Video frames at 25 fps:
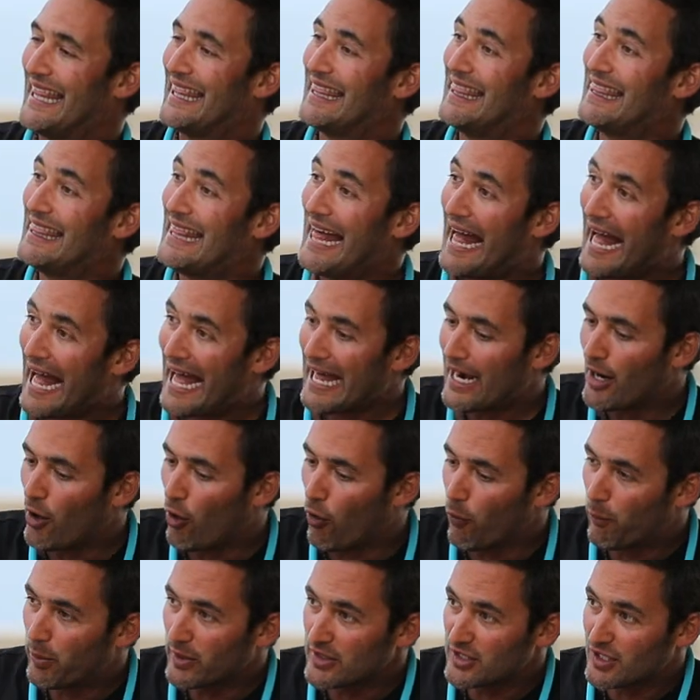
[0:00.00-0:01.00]
And that
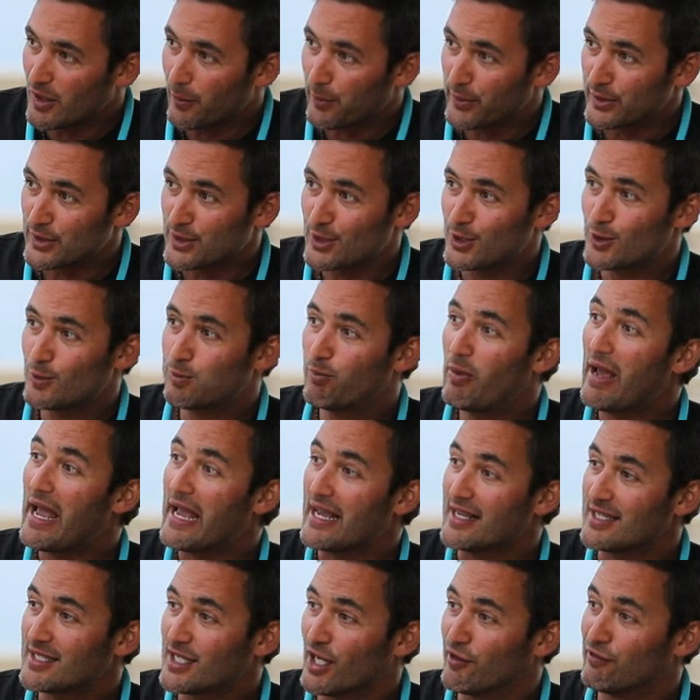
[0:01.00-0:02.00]
opens up a
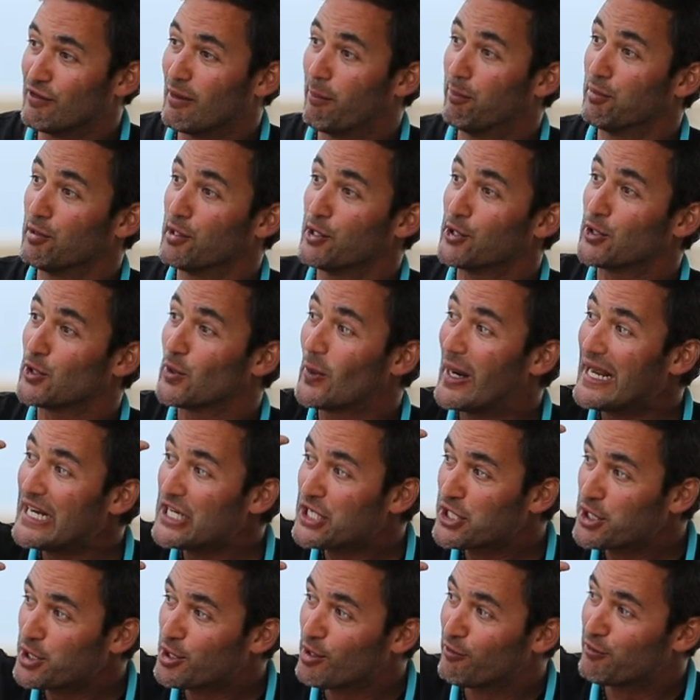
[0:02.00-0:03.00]
space of
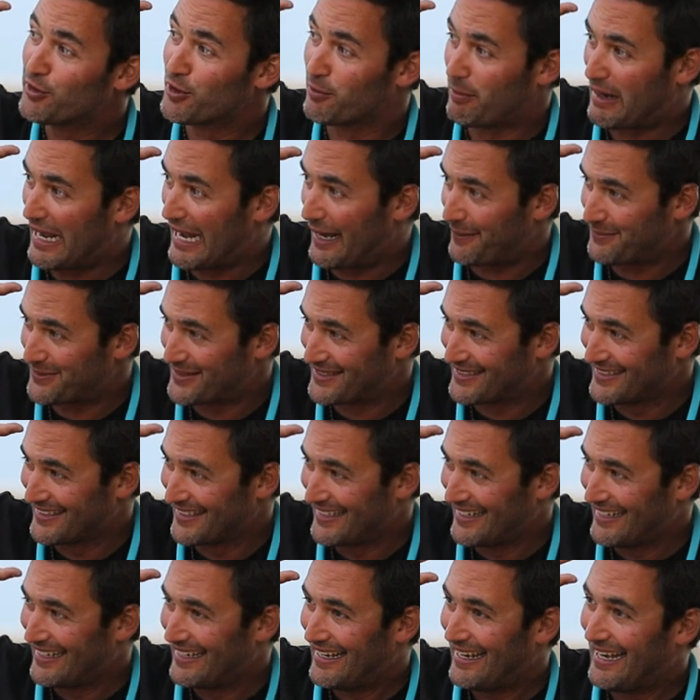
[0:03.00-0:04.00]
obliteration of your maps
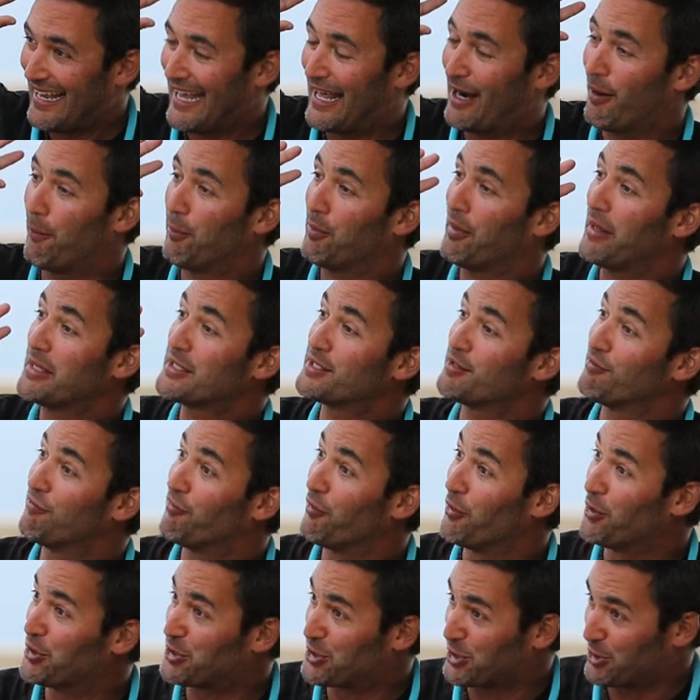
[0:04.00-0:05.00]
and a place of
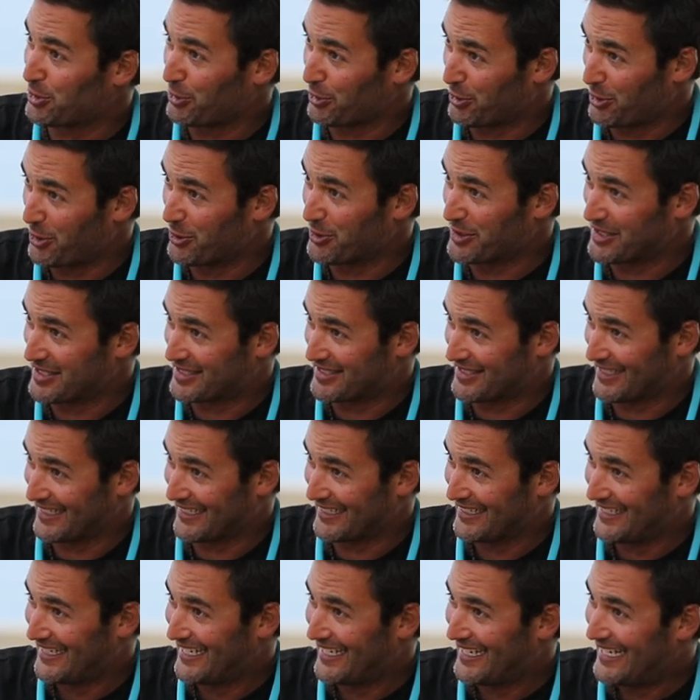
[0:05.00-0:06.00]
virginal noticing.
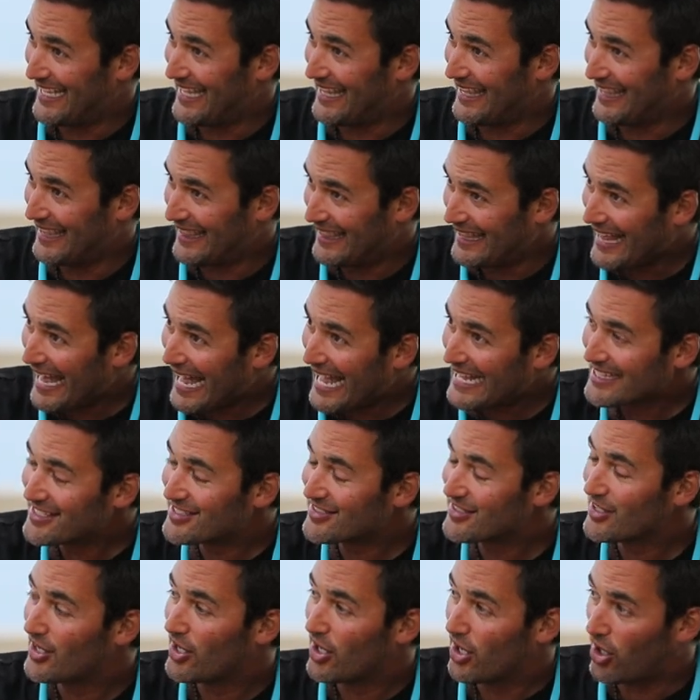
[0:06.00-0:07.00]
And
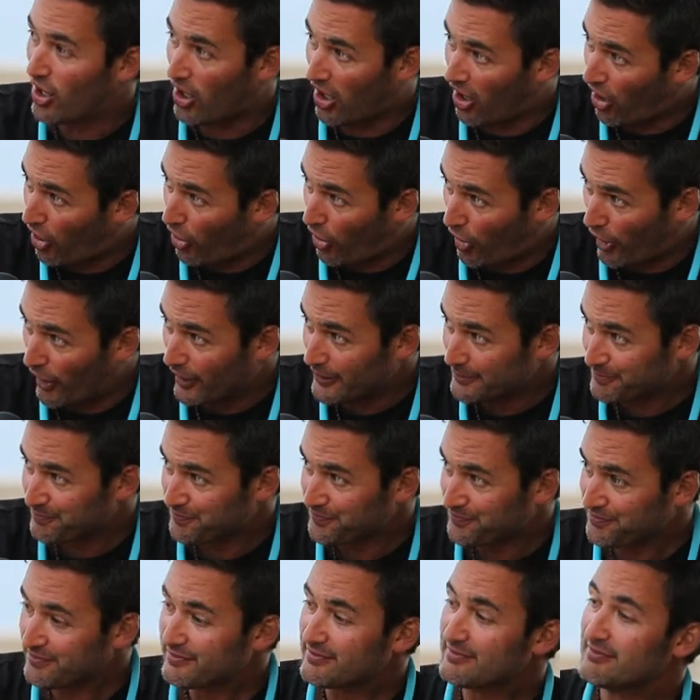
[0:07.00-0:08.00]
that's awe.
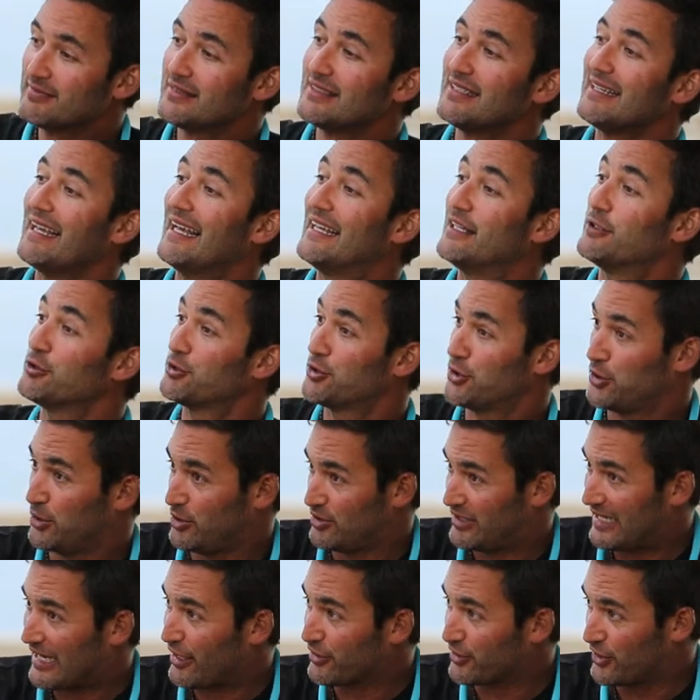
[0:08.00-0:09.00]
It
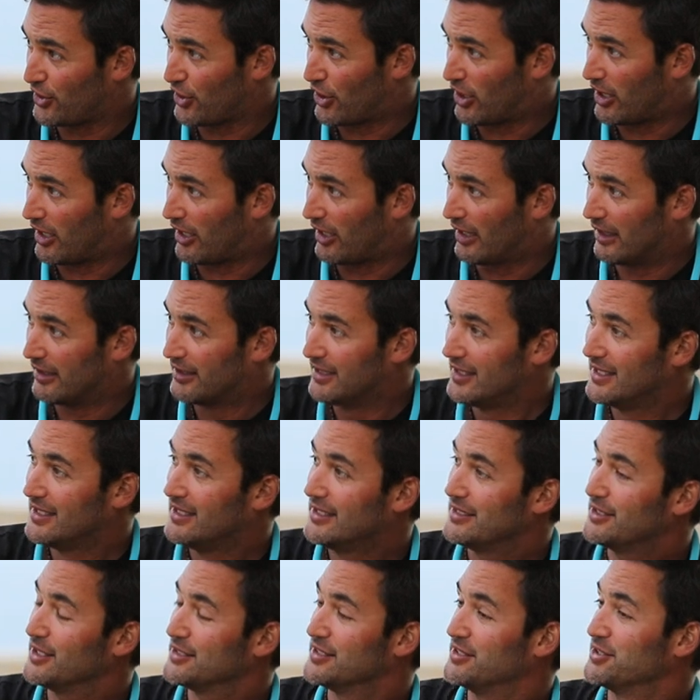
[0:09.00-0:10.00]
turns out that awe
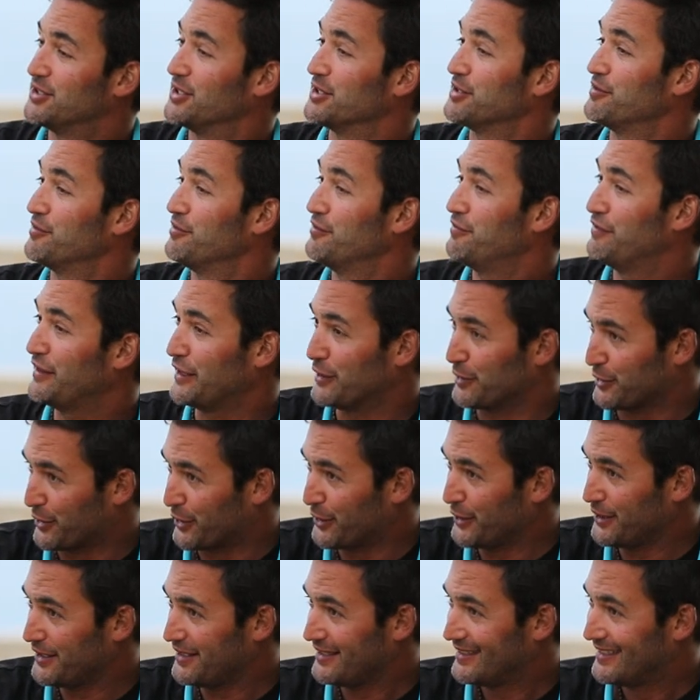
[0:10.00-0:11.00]
doesn't just feel
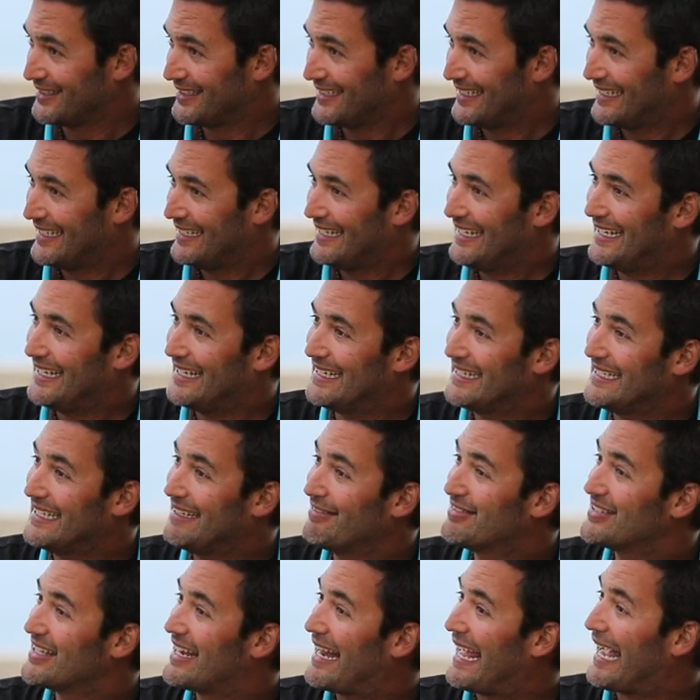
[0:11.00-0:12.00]
good, it
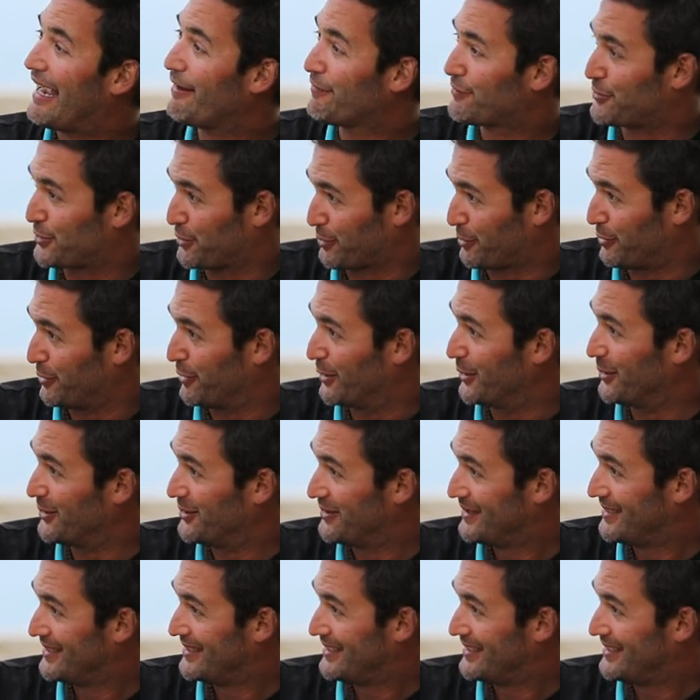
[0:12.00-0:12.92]
leaves an afterglow.